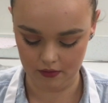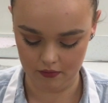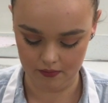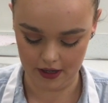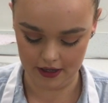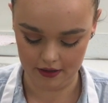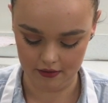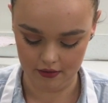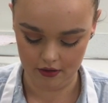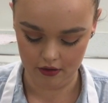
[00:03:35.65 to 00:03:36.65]
When my
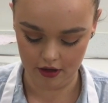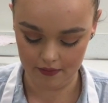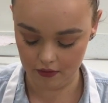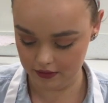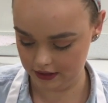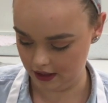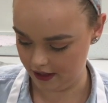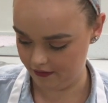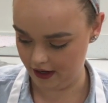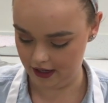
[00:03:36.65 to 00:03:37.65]
grandma was
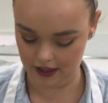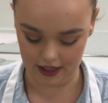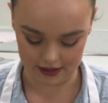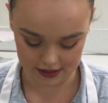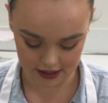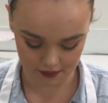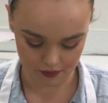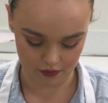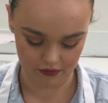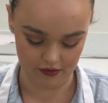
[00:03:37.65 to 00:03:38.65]
alive, had antique
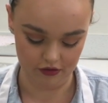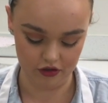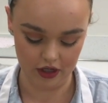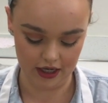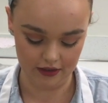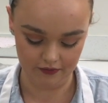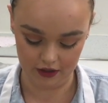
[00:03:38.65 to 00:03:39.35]
booths, and she had